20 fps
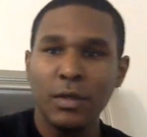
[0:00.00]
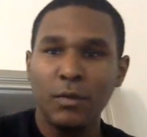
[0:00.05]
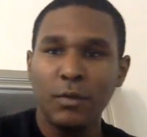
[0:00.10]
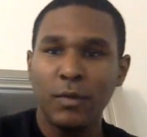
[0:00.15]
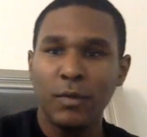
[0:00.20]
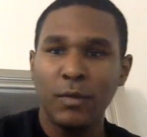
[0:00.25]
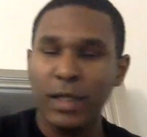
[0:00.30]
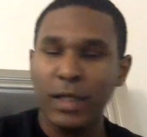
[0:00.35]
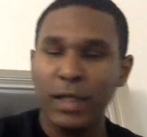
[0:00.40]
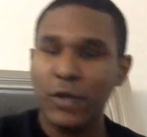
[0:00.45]

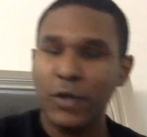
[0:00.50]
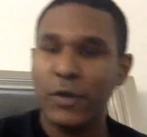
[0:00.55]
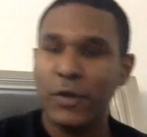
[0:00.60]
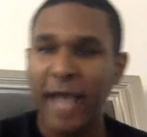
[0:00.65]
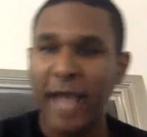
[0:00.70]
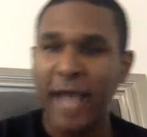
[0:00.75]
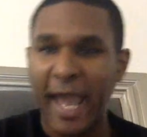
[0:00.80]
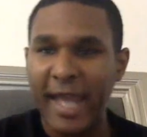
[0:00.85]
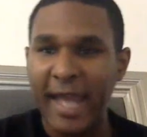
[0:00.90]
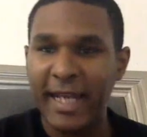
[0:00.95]
with
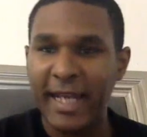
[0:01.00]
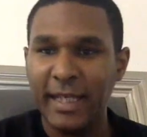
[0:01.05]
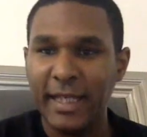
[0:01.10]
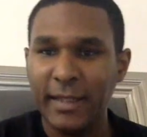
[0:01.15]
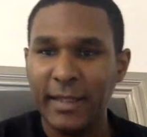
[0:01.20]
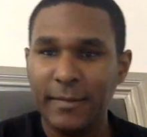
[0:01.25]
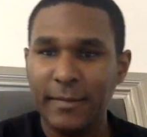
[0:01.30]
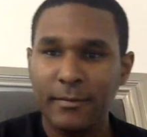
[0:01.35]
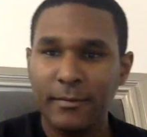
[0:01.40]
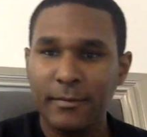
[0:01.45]

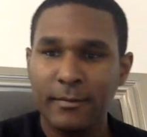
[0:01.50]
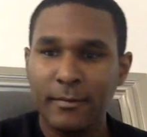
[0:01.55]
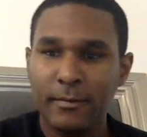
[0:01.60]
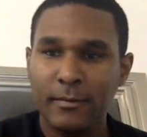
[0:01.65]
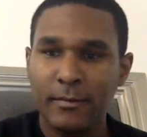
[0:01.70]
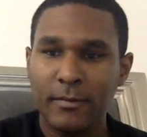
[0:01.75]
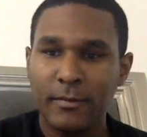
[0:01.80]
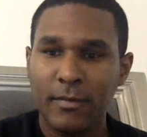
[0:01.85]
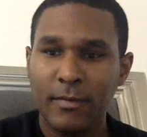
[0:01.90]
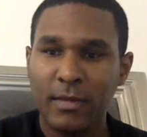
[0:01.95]
creating
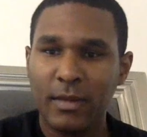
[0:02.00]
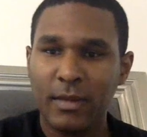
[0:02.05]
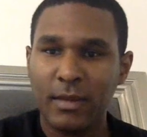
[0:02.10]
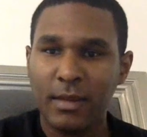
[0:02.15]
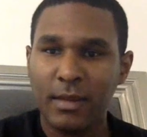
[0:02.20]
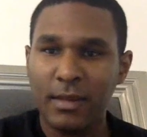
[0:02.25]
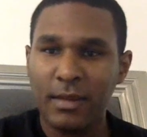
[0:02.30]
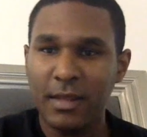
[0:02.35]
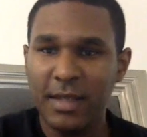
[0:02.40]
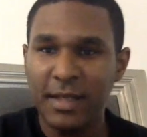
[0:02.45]

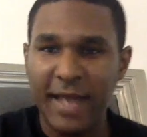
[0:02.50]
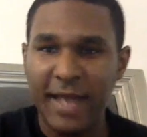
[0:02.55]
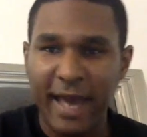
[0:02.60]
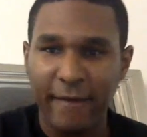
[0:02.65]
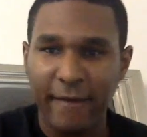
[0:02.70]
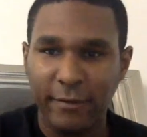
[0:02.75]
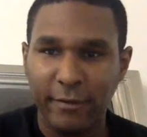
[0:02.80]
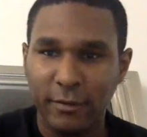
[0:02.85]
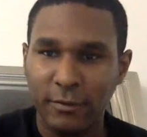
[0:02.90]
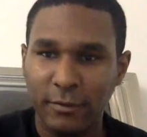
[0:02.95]
the
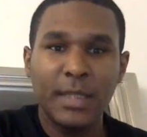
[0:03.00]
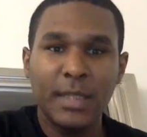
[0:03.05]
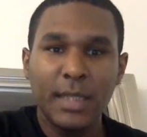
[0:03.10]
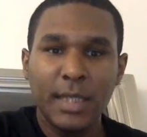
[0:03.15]
devil.